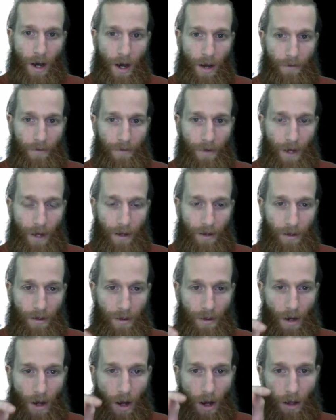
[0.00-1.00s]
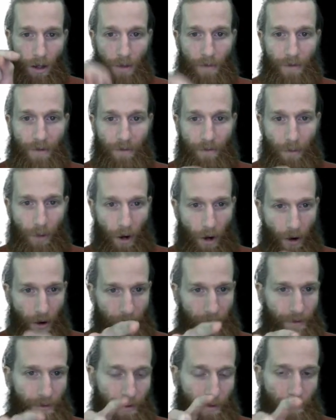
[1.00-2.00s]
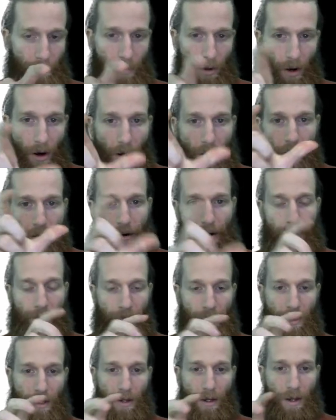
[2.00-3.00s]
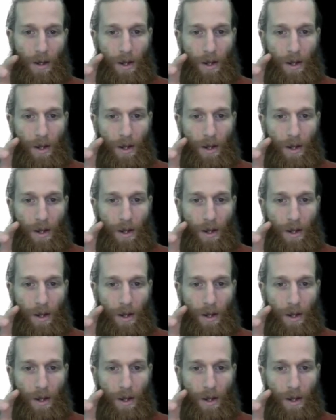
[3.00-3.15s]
We've got columns of bars. So we took bar and we